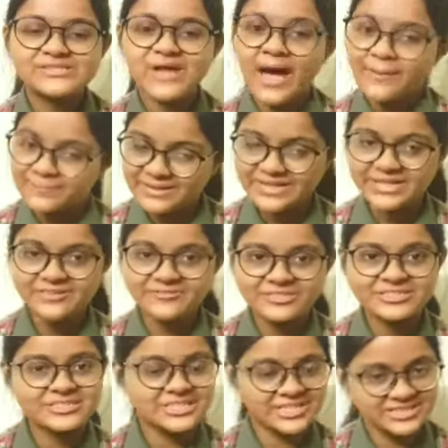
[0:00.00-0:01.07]
I believe
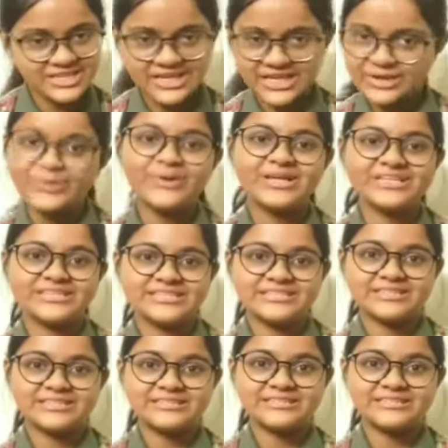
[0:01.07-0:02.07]
in gender equality.